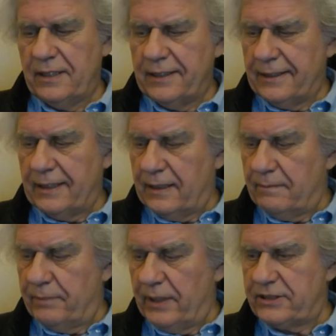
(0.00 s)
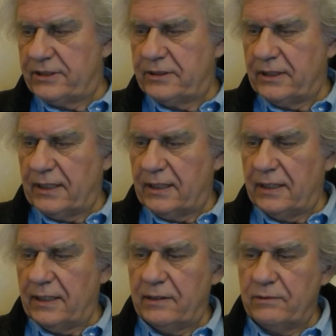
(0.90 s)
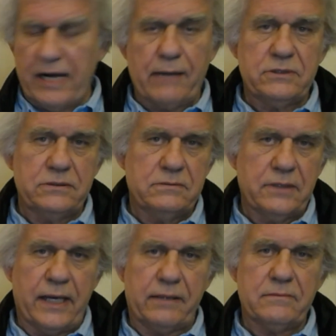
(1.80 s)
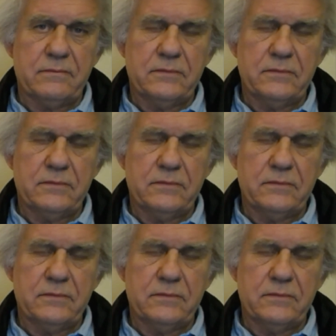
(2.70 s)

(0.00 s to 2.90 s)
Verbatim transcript: uh, bus uh, route that